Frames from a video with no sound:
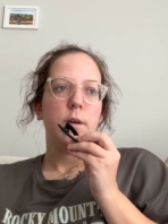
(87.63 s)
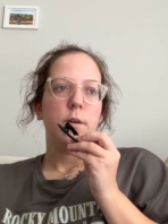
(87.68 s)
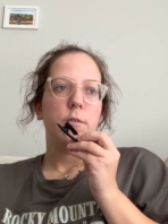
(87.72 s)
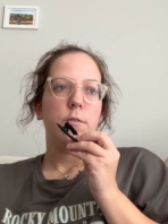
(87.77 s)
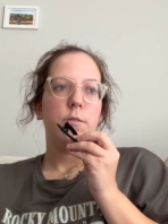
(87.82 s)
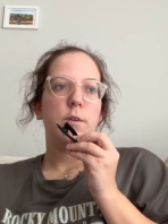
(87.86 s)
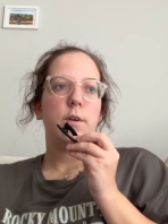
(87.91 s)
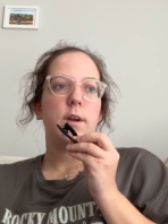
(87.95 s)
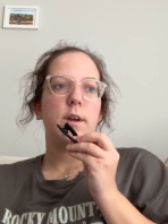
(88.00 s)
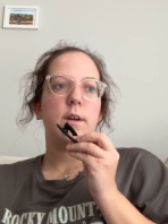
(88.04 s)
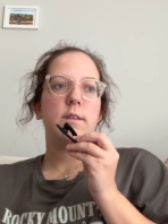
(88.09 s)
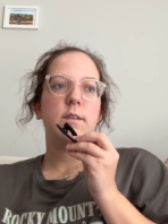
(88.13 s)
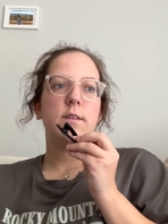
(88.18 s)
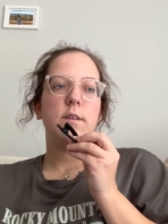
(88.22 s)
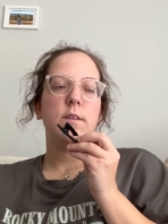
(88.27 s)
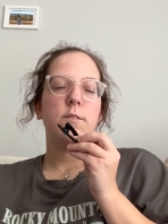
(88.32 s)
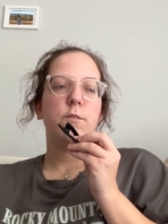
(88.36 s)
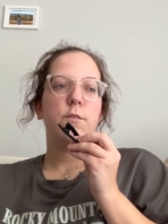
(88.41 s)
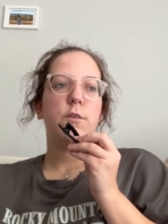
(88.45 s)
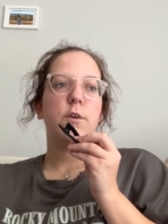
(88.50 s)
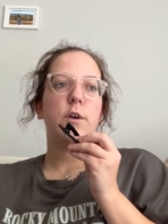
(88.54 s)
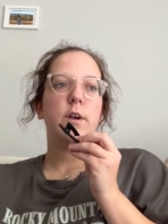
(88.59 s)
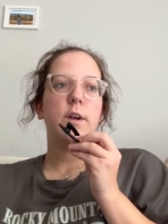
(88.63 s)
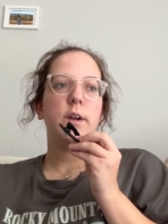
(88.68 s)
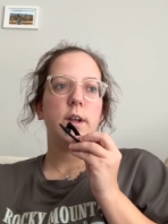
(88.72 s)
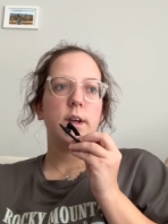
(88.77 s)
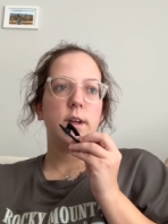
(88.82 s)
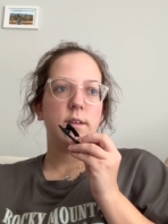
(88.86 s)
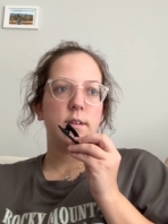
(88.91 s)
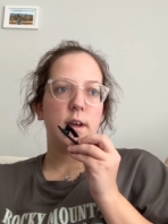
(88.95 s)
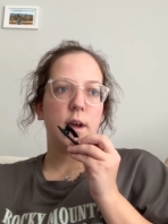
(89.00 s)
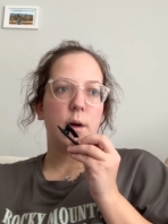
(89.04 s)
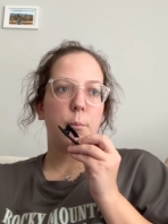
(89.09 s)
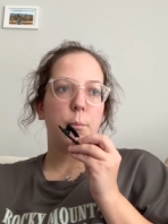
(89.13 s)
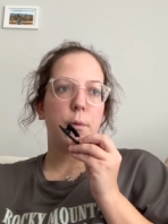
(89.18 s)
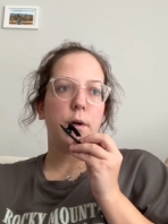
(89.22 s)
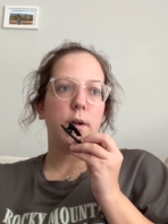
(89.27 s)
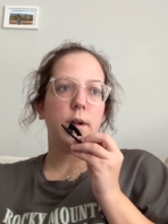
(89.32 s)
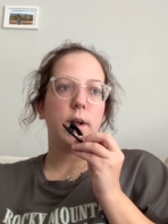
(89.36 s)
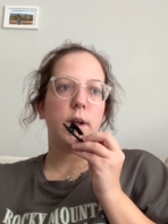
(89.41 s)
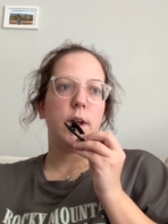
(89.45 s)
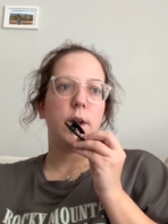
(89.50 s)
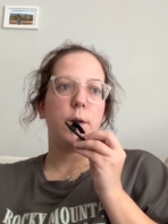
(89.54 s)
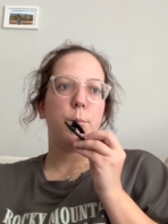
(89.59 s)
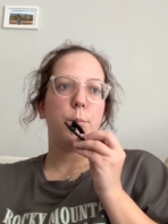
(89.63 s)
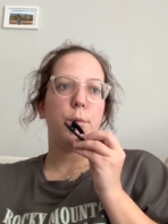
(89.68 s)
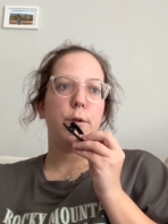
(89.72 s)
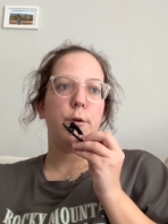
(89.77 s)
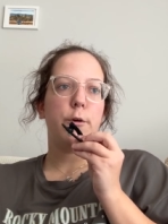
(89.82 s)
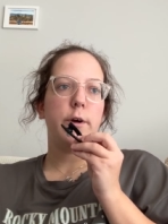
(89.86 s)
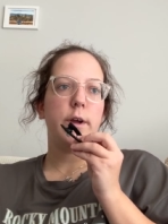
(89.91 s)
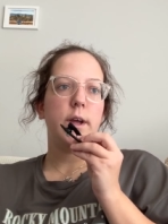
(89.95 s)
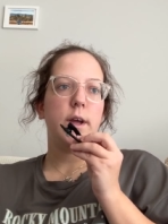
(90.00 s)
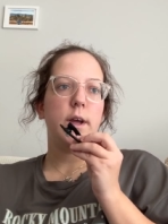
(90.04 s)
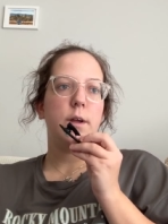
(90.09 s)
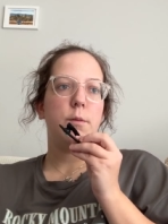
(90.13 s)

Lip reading: For an example, an employee